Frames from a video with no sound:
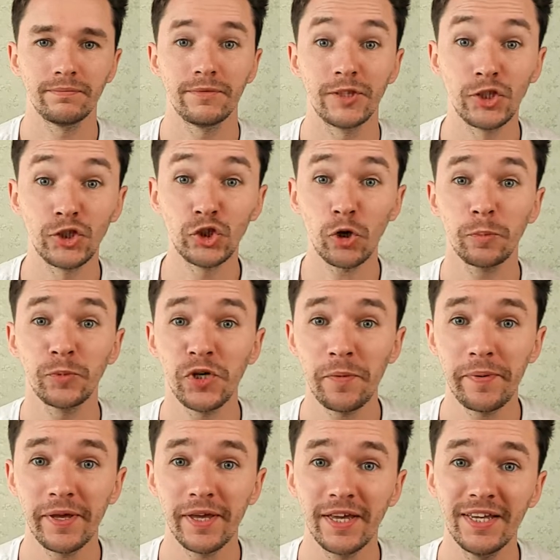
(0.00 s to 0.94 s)

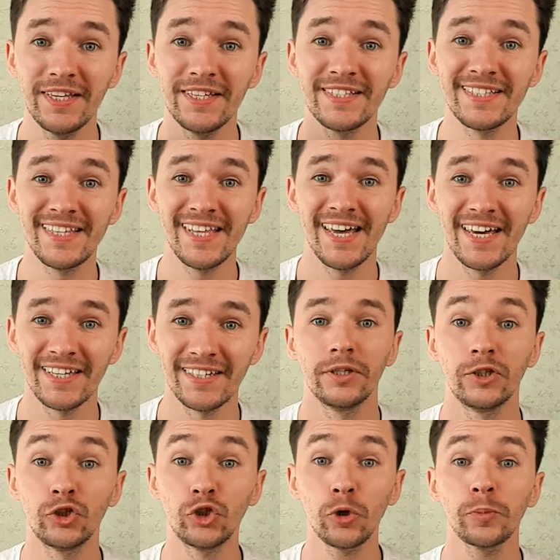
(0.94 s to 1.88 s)
dropshipping is dead
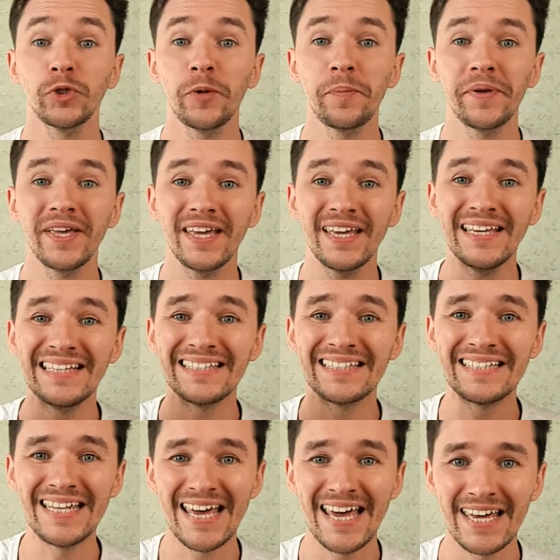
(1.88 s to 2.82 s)
dropshipping
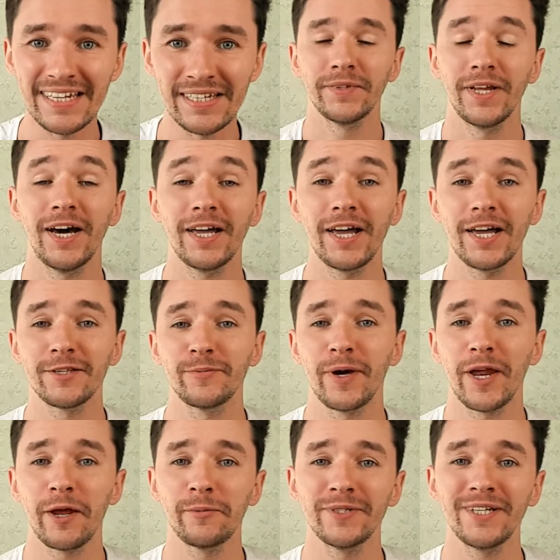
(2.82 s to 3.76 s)
is dead hi guys
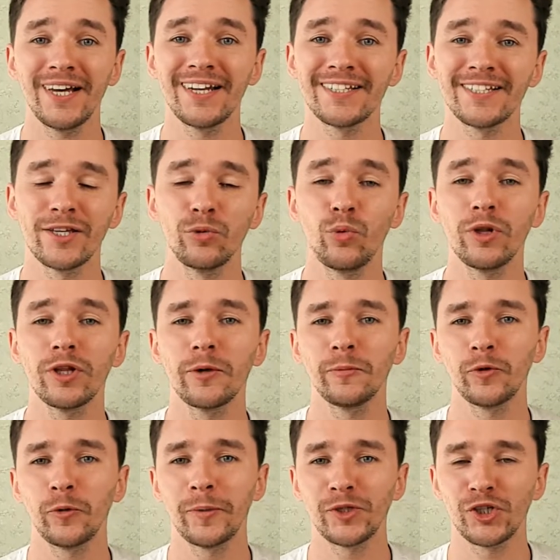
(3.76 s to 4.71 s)
my name is alex and
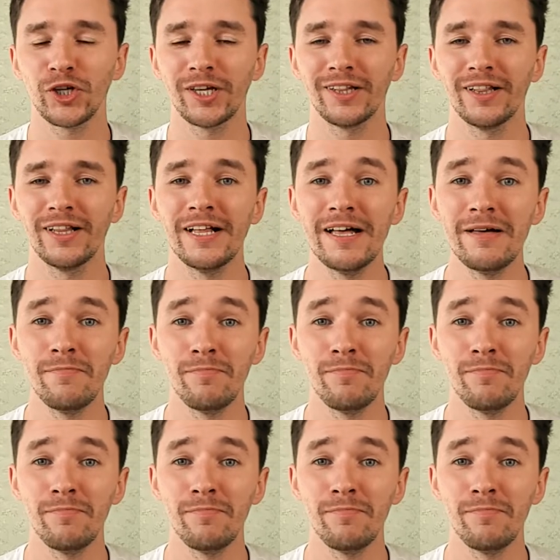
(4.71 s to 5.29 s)
welcome to my channel